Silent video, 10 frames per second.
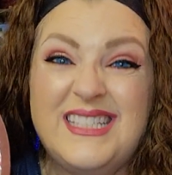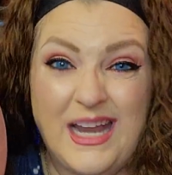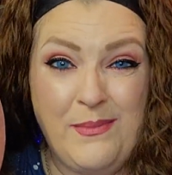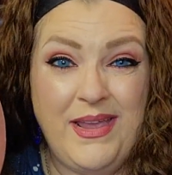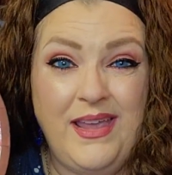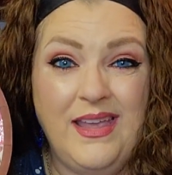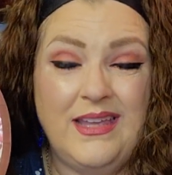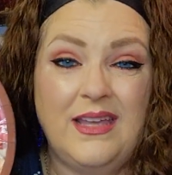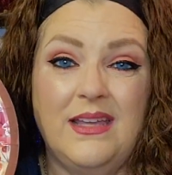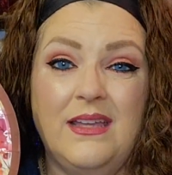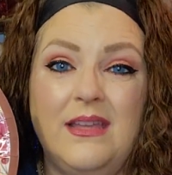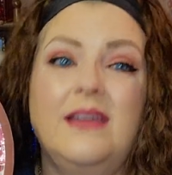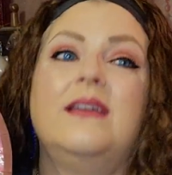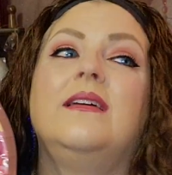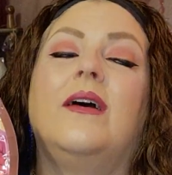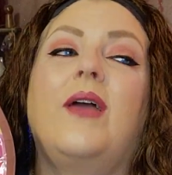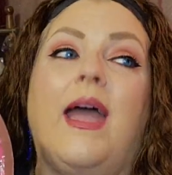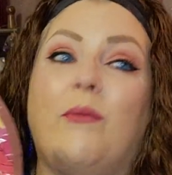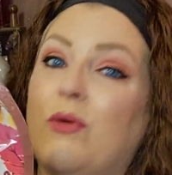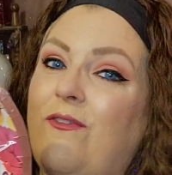Stummy?
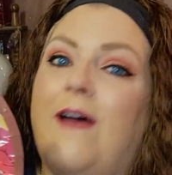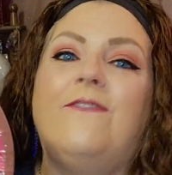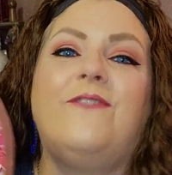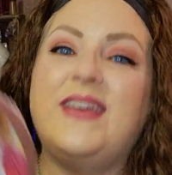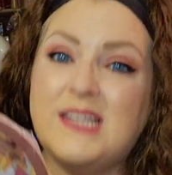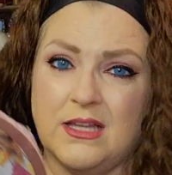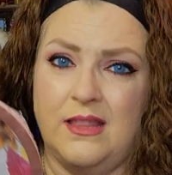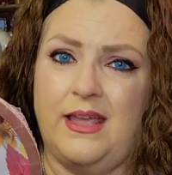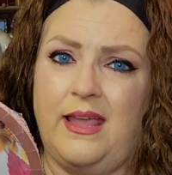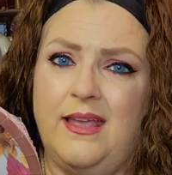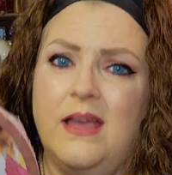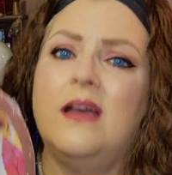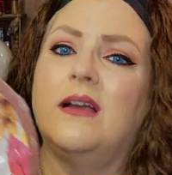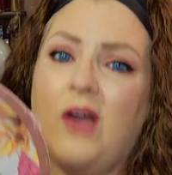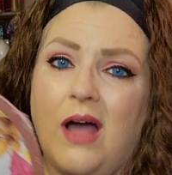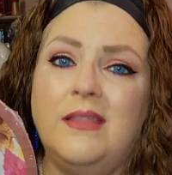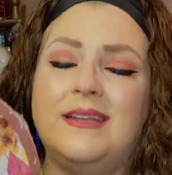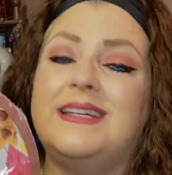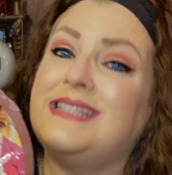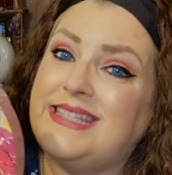Okay, we're officially
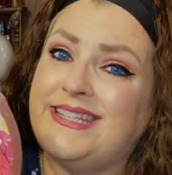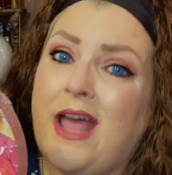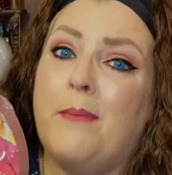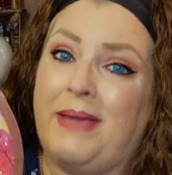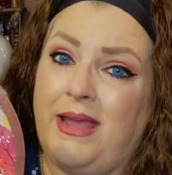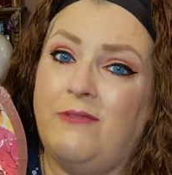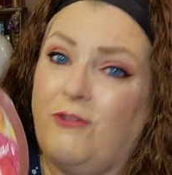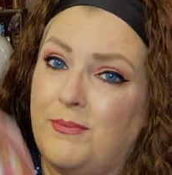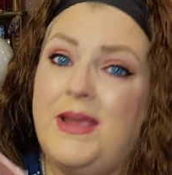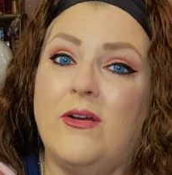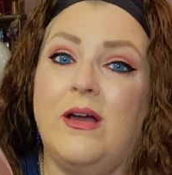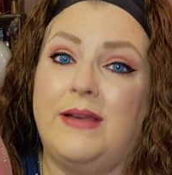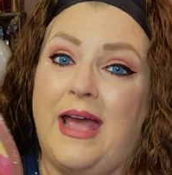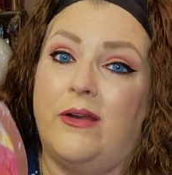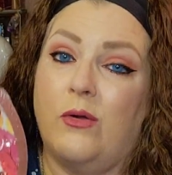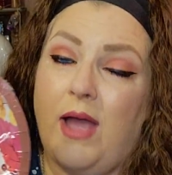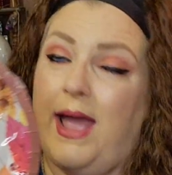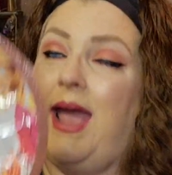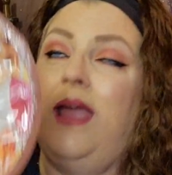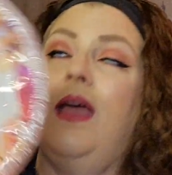calling it Stummy from here on out,
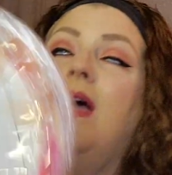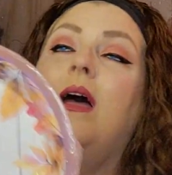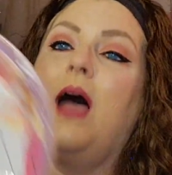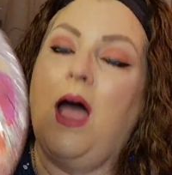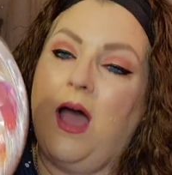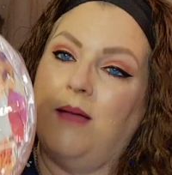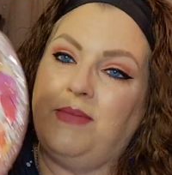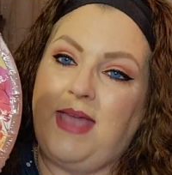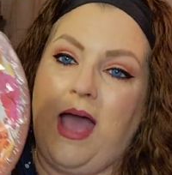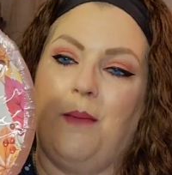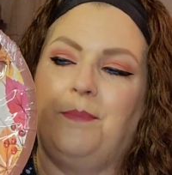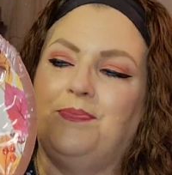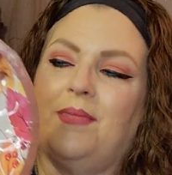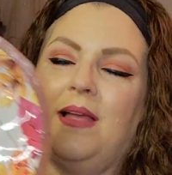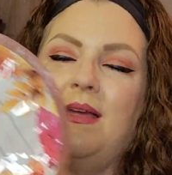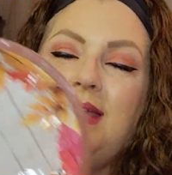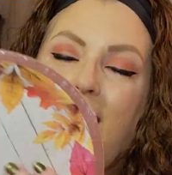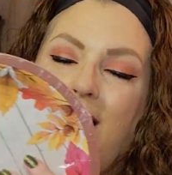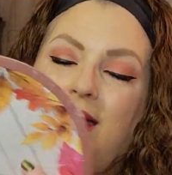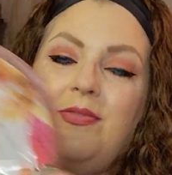okay? Um, yeah,
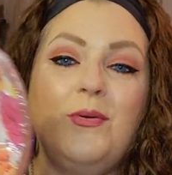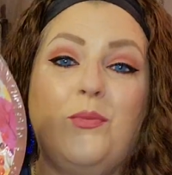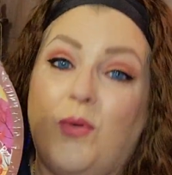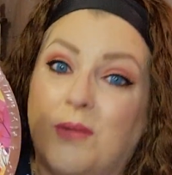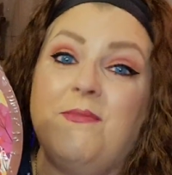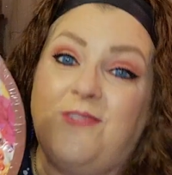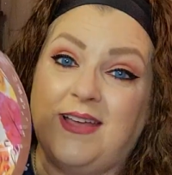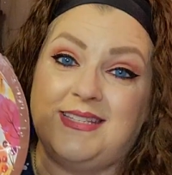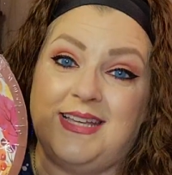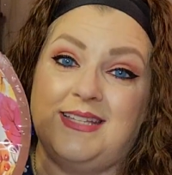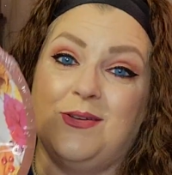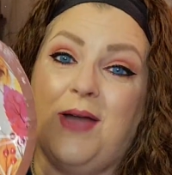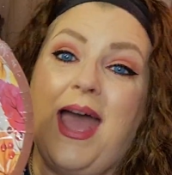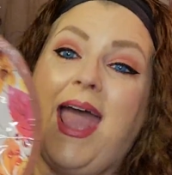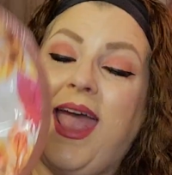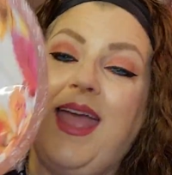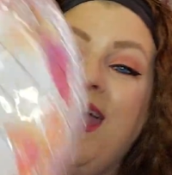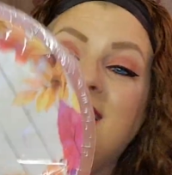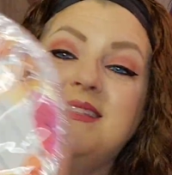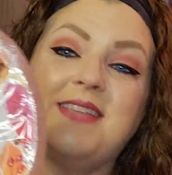yeah, the warm fuzzies, okay?
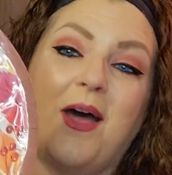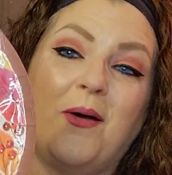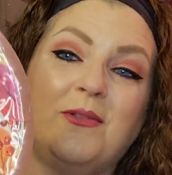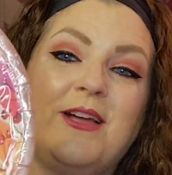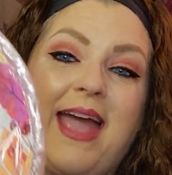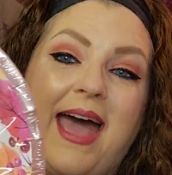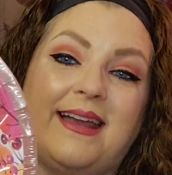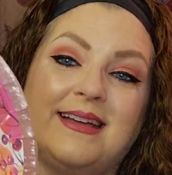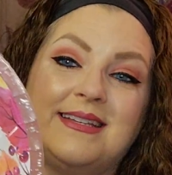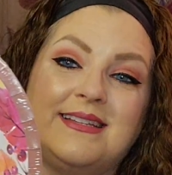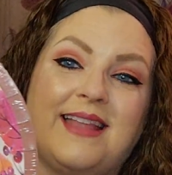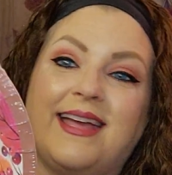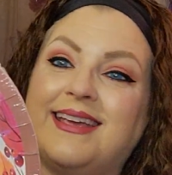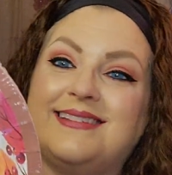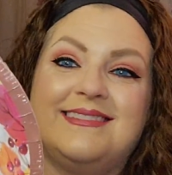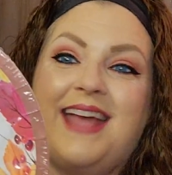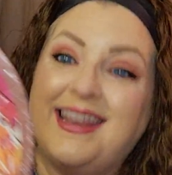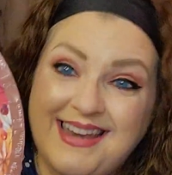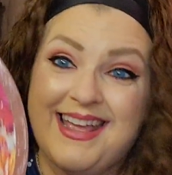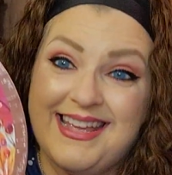So look at it. Like,
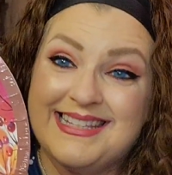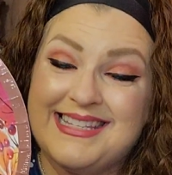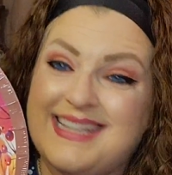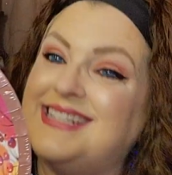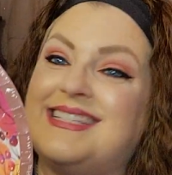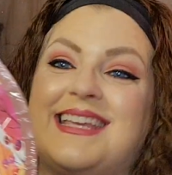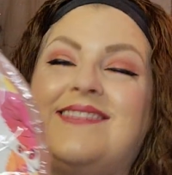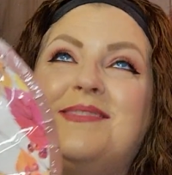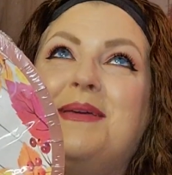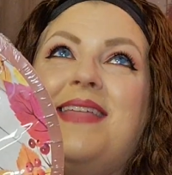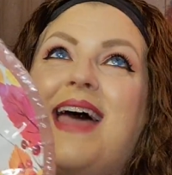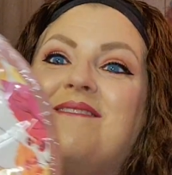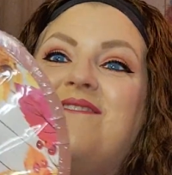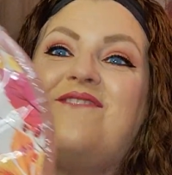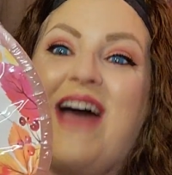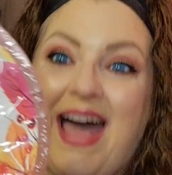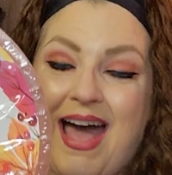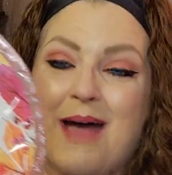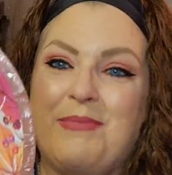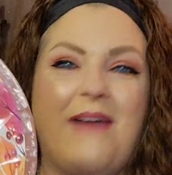doesn't it? It just gives me that
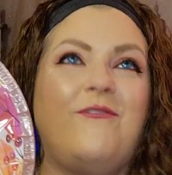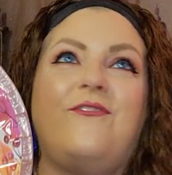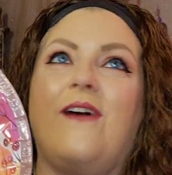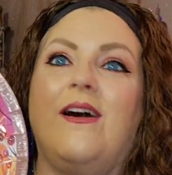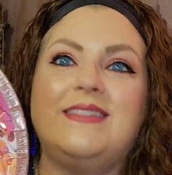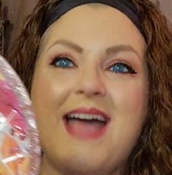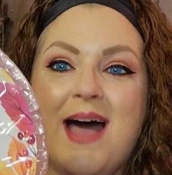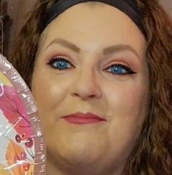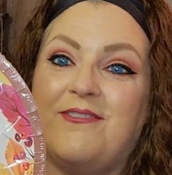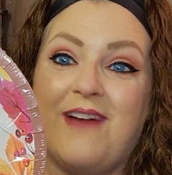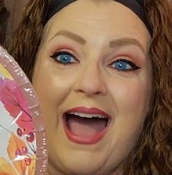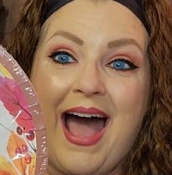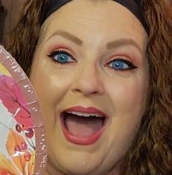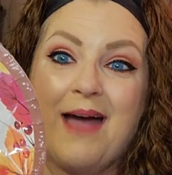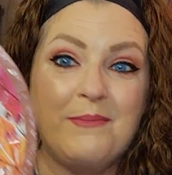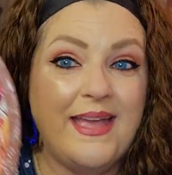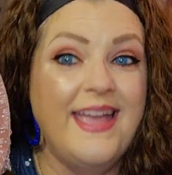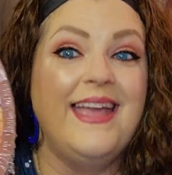vibe, that fall time vibe,